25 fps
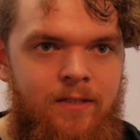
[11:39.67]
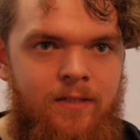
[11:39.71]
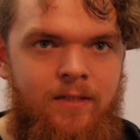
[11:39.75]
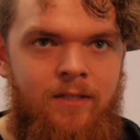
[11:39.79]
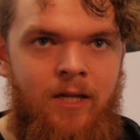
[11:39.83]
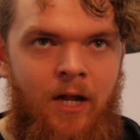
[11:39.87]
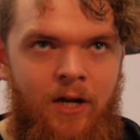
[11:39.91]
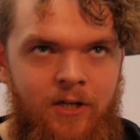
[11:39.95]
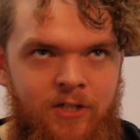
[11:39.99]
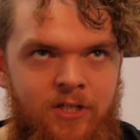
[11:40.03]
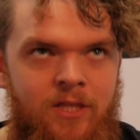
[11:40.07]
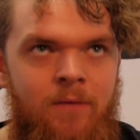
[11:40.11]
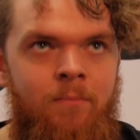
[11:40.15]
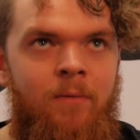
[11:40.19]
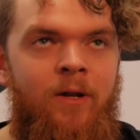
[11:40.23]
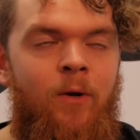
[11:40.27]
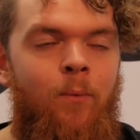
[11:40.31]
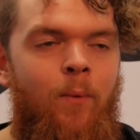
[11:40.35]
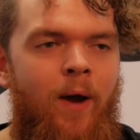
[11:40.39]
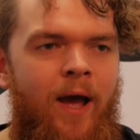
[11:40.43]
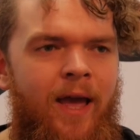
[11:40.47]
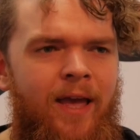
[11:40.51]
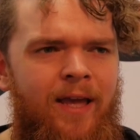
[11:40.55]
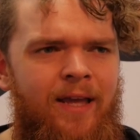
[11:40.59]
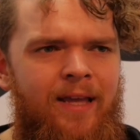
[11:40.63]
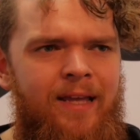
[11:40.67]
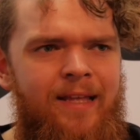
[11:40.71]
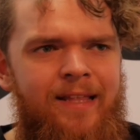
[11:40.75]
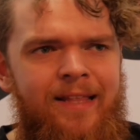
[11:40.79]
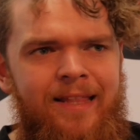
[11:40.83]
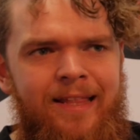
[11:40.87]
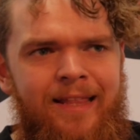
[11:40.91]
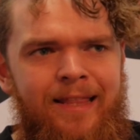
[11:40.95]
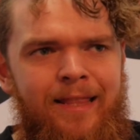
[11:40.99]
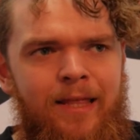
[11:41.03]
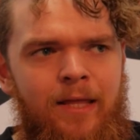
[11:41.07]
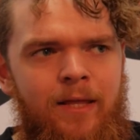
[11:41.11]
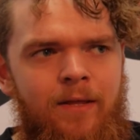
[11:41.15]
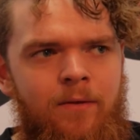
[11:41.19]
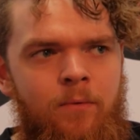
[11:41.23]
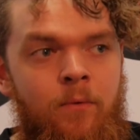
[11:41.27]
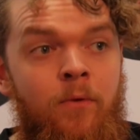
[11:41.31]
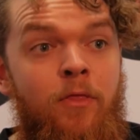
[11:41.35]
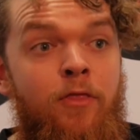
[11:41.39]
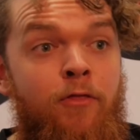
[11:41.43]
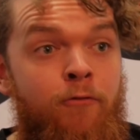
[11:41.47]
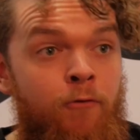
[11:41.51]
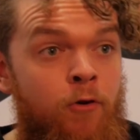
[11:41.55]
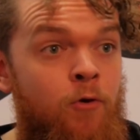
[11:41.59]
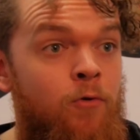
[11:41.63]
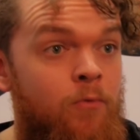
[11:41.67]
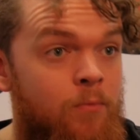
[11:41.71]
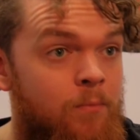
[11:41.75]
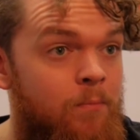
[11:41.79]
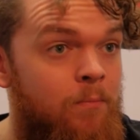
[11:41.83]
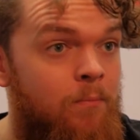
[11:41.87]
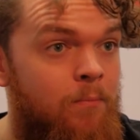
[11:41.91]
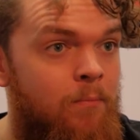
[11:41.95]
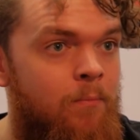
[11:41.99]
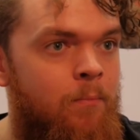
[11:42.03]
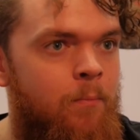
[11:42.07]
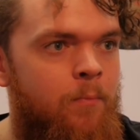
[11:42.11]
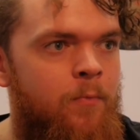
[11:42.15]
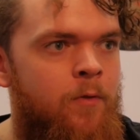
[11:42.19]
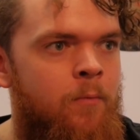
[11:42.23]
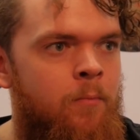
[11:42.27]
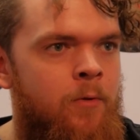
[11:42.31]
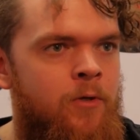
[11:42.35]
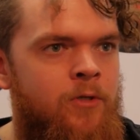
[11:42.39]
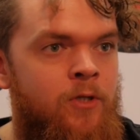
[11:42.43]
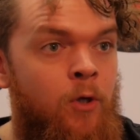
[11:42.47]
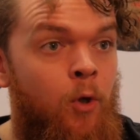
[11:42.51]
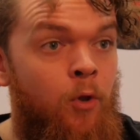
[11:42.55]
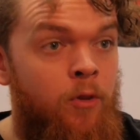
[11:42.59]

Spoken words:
touch them in a way through the music,